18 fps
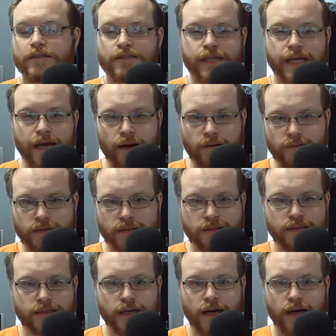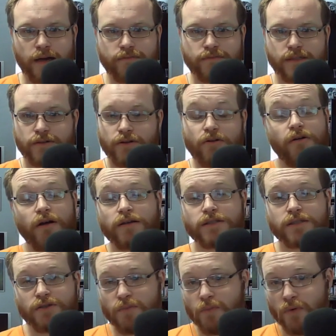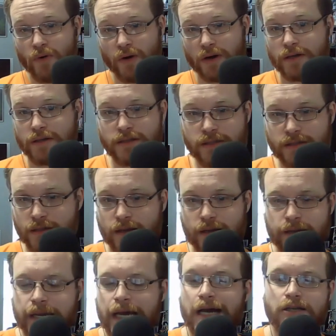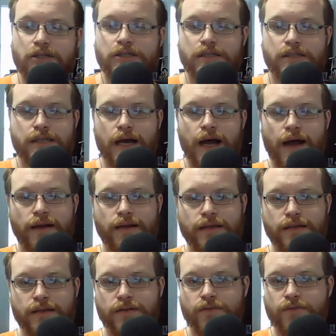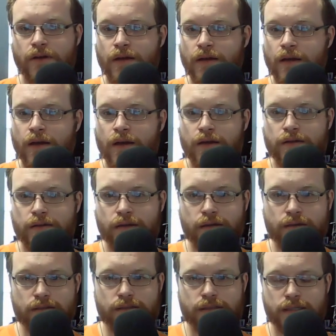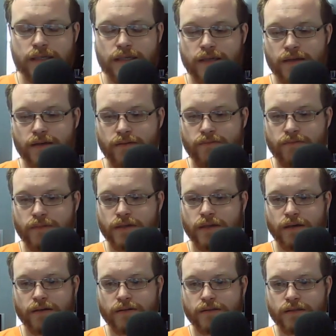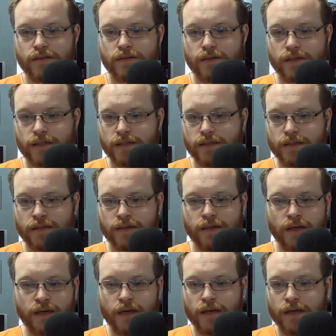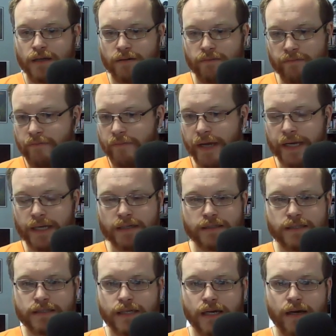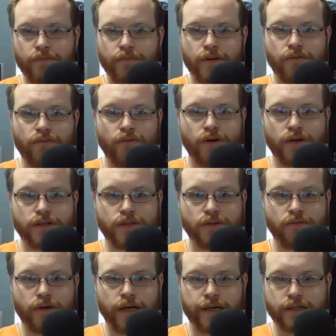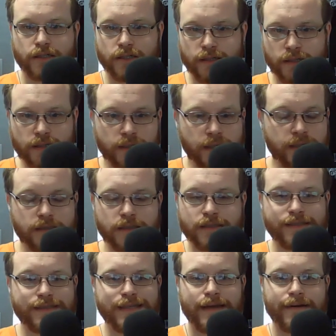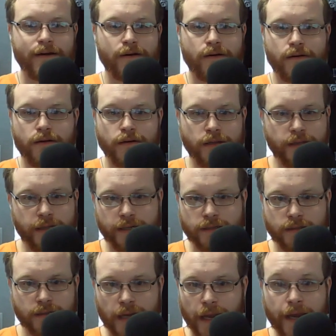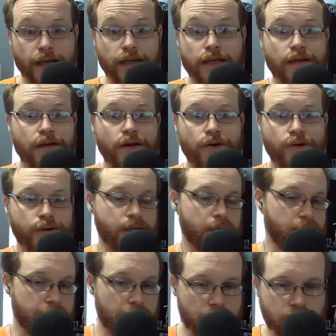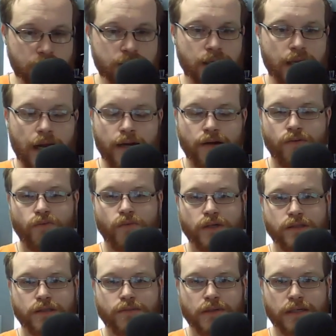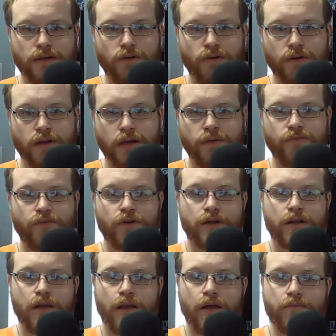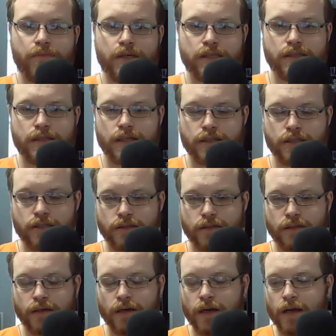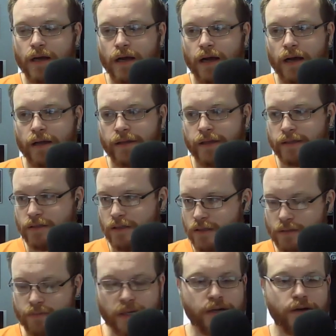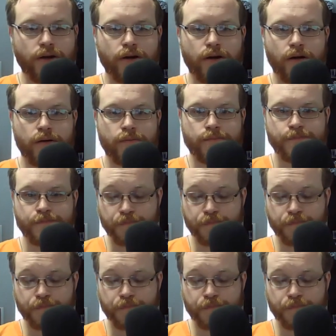countless times across sports, not just hockey, of, a team is looking to make a step in one direction, they just stay hurt and they can't get going. And that's kind of what's been going on for Columbus this year. They've just been hurt.